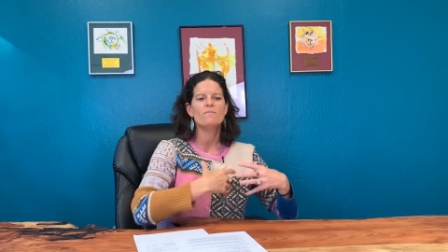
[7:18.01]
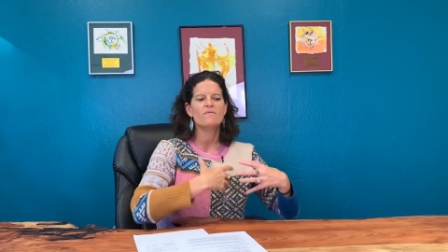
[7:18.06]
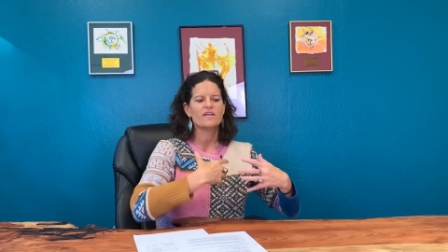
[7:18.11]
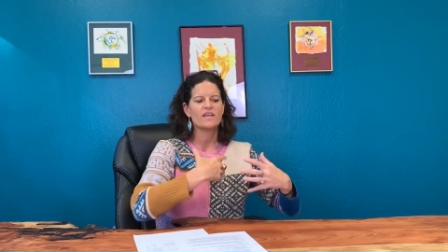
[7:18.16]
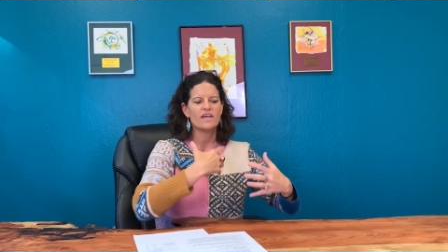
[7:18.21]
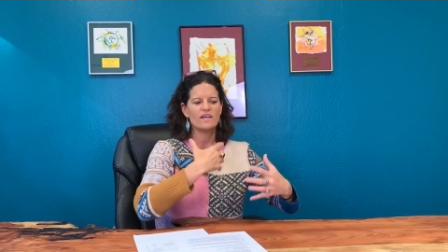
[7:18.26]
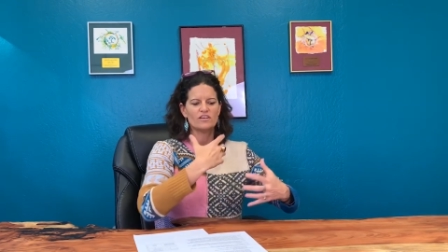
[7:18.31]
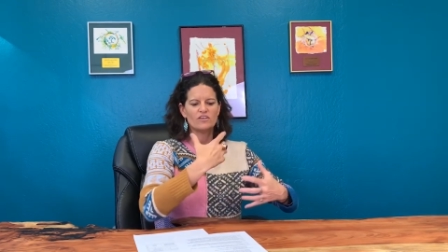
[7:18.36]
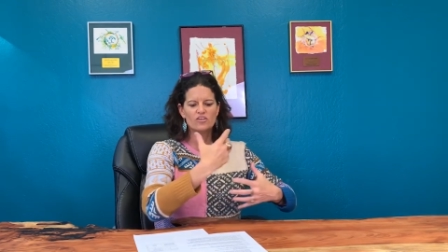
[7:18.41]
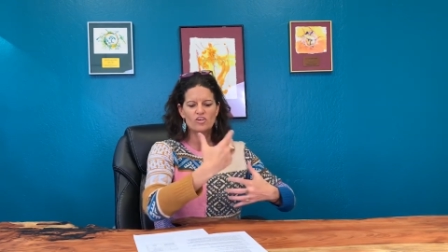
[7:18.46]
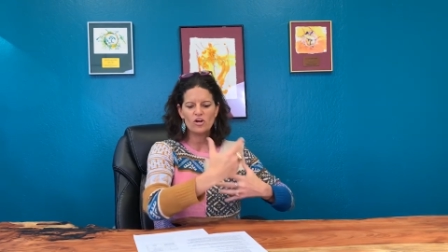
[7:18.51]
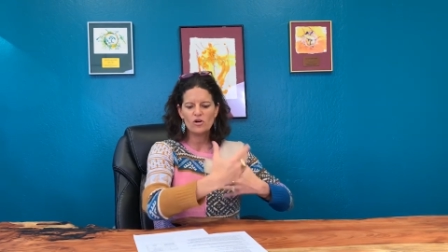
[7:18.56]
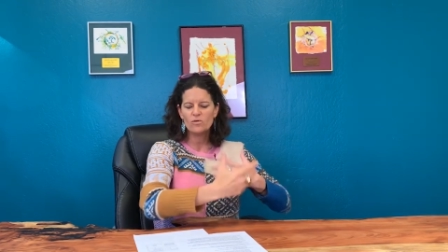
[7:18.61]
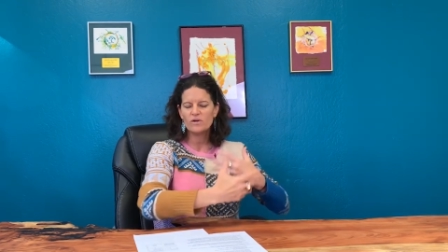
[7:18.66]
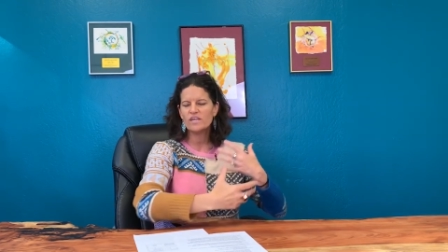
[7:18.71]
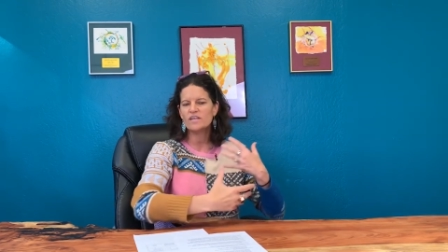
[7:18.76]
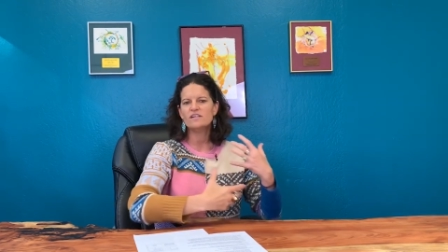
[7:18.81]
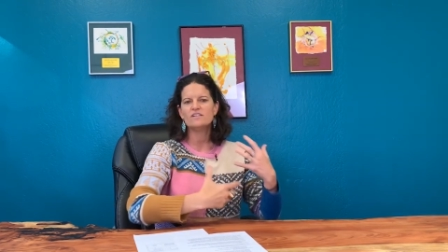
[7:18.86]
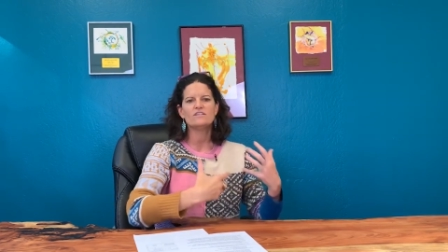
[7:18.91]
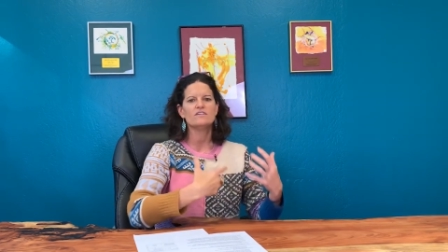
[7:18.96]
can go
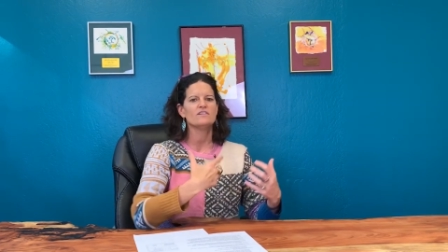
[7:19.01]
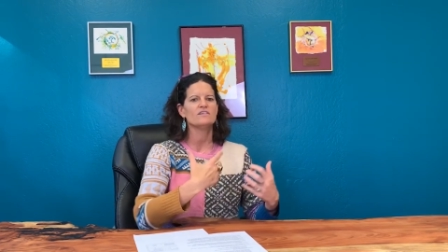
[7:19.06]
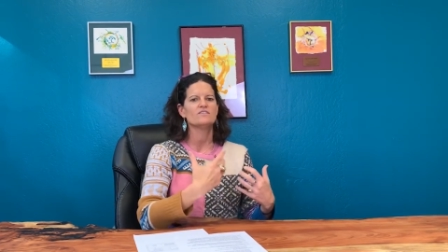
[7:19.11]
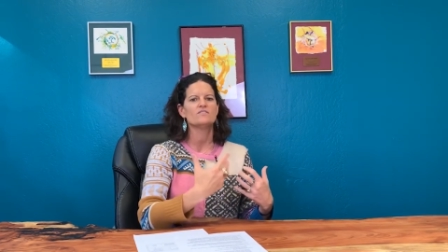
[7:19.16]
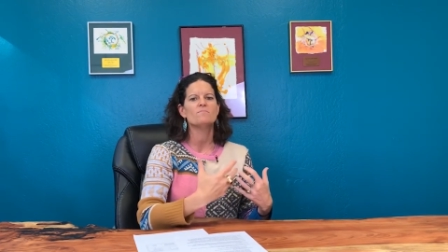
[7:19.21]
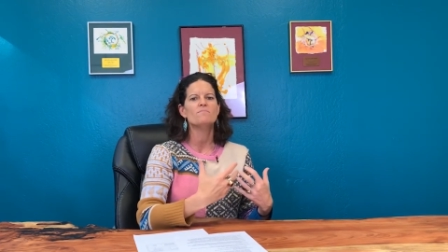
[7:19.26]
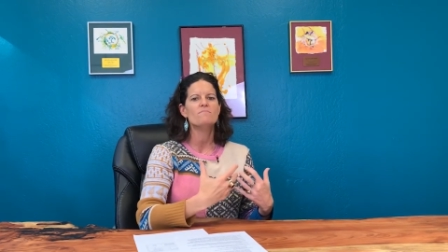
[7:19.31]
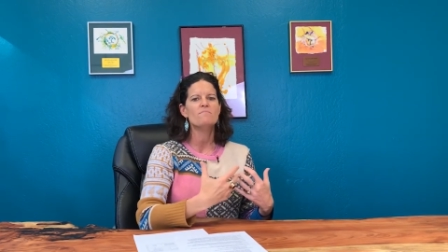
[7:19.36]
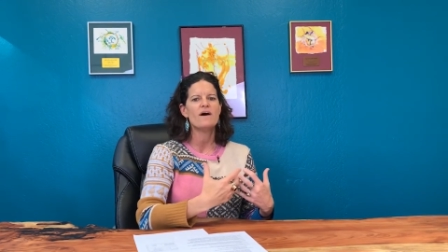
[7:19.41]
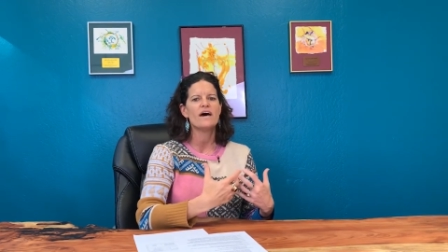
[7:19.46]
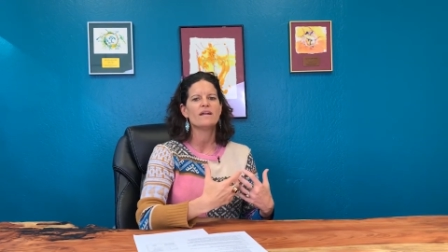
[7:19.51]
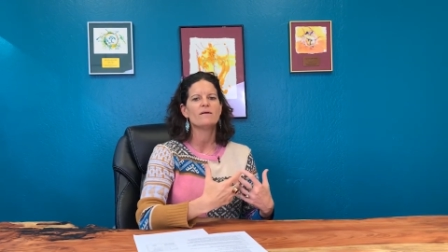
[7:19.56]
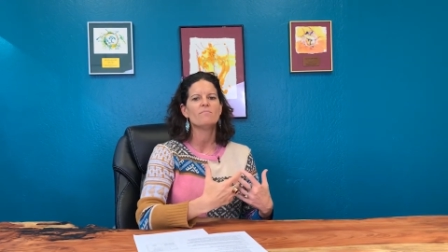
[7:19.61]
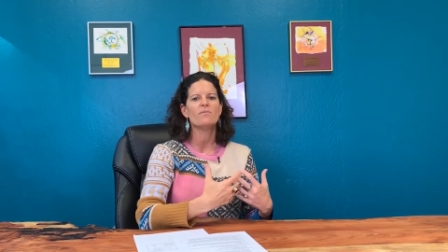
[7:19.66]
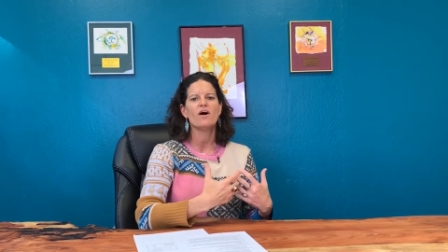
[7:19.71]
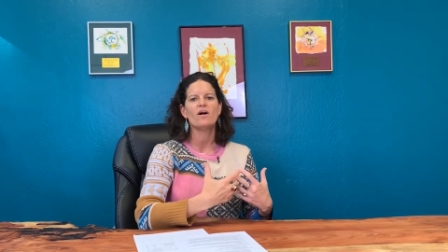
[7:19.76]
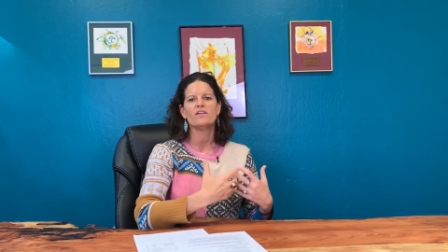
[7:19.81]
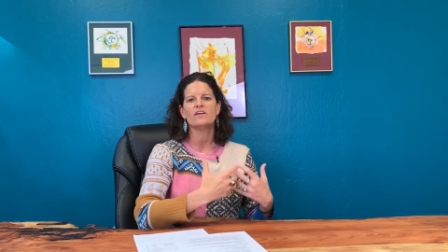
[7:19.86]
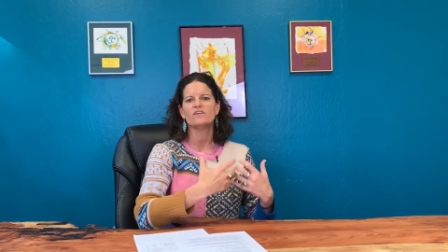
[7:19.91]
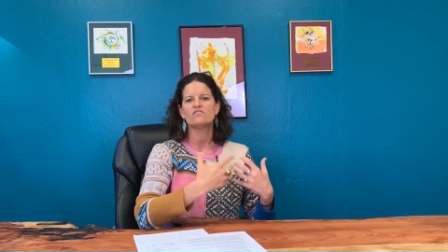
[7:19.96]
into this
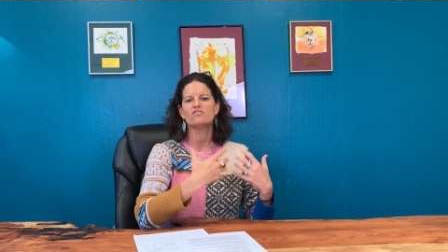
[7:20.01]
metabolic